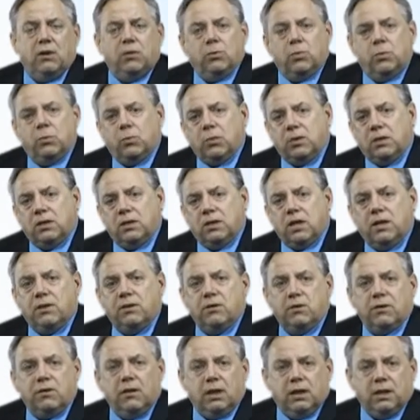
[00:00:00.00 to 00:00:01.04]
with one
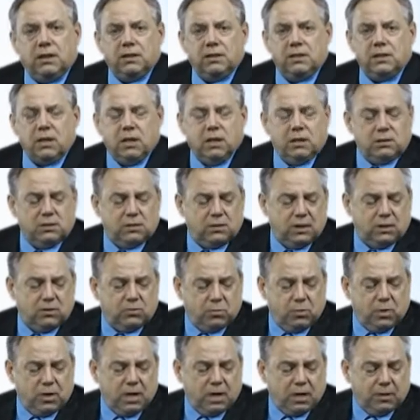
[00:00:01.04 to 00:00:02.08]
another and adults as
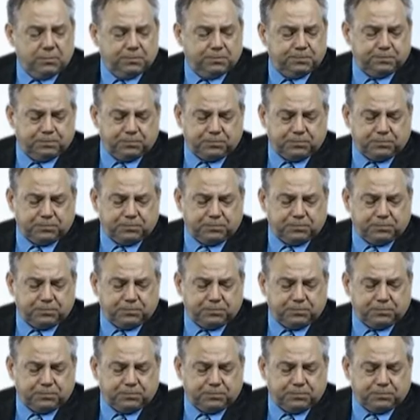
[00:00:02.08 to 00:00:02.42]
well.